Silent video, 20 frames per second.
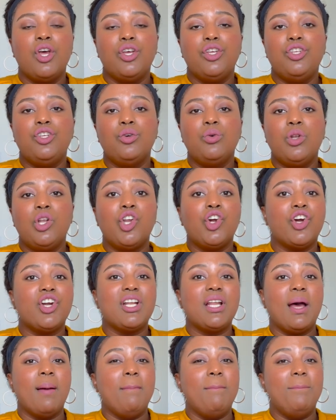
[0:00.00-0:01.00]
you
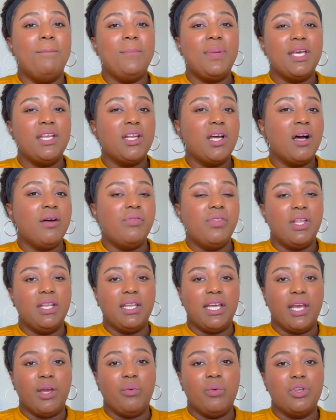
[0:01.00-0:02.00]
learn a bit of the
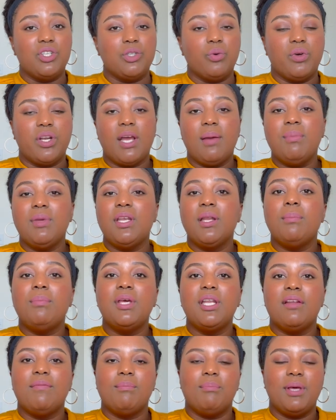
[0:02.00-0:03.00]
language. When I mean a
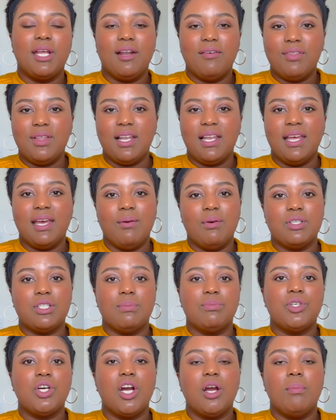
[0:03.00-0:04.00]
bit of the language,
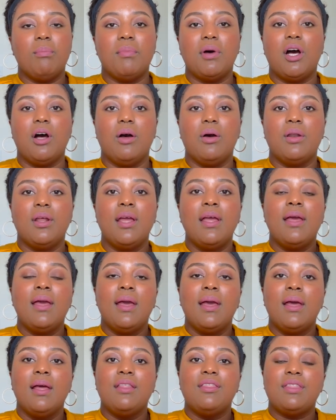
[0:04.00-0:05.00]
I'm talking about
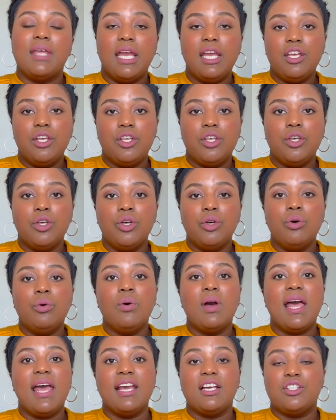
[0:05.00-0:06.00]
thank
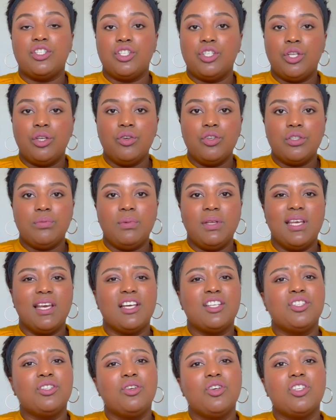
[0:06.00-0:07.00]
you, excuse me.
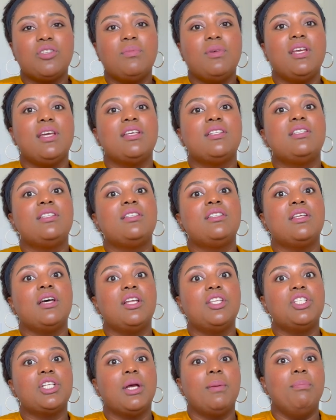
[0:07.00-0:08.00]
Excuse me is
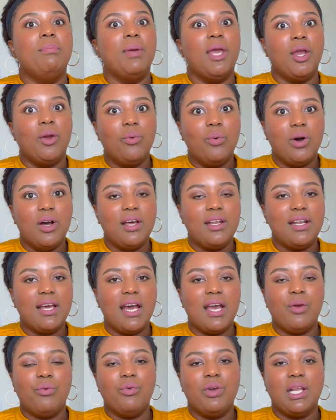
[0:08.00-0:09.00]
such a big one,
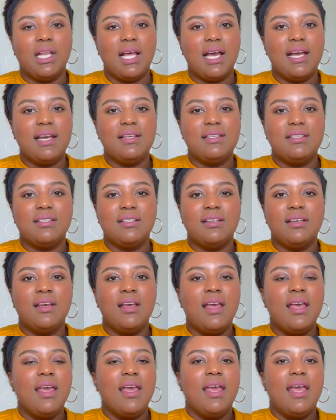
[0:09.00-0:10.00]
I realize.
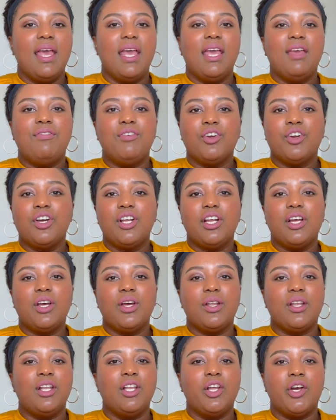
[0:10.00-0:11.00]
If you're
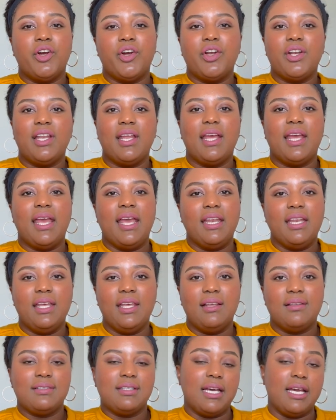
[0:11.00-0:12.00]
gonna learn
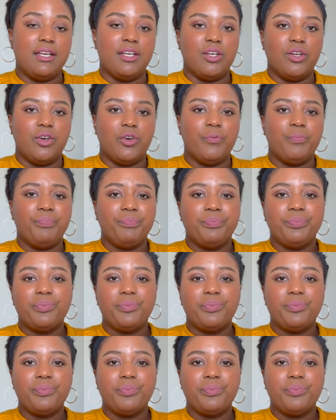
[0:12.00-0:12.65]
any, side note,